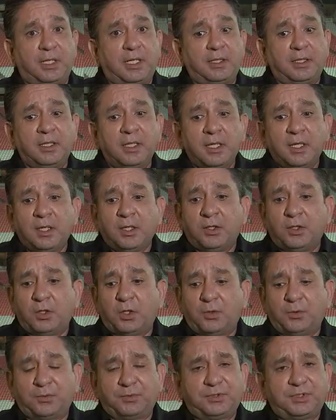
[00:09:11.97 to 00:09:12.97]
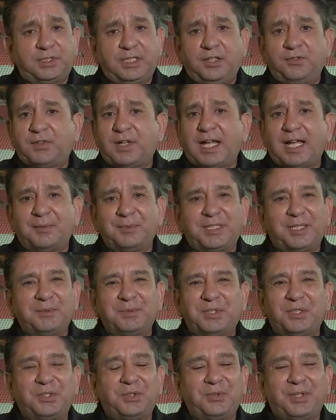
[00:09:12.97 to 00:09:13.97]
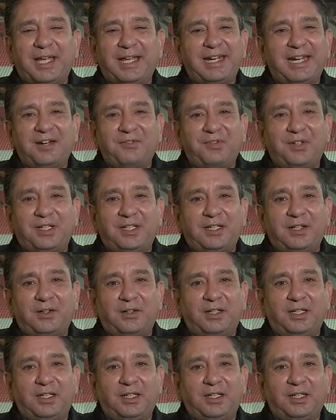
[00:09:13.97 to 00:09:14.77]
And, you know, Steve Keim seems to do that every year.